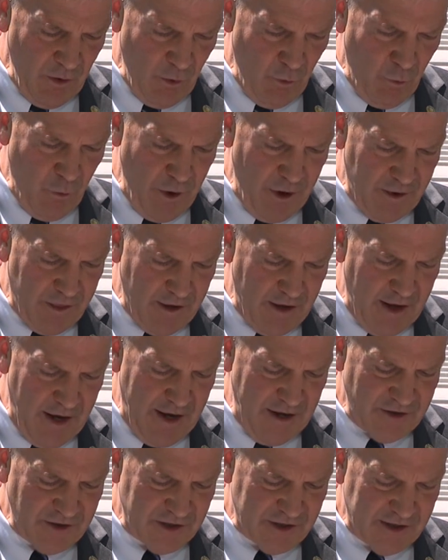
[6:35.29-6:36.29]
with
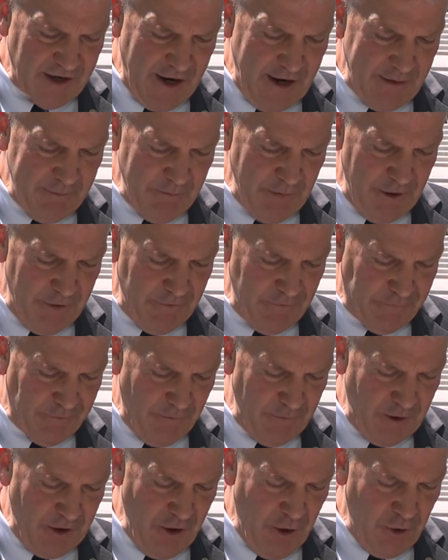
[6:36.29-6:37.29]
a statement
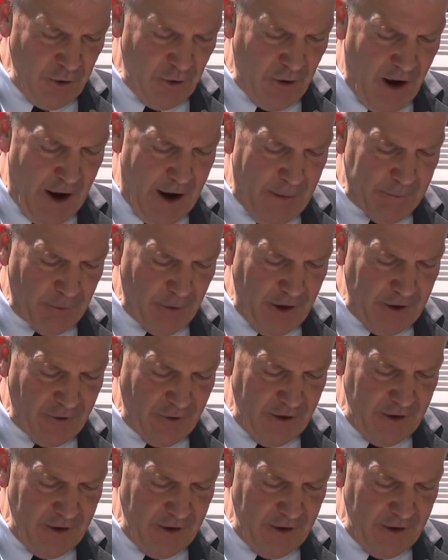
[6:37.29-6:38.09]
from the Owner-Operator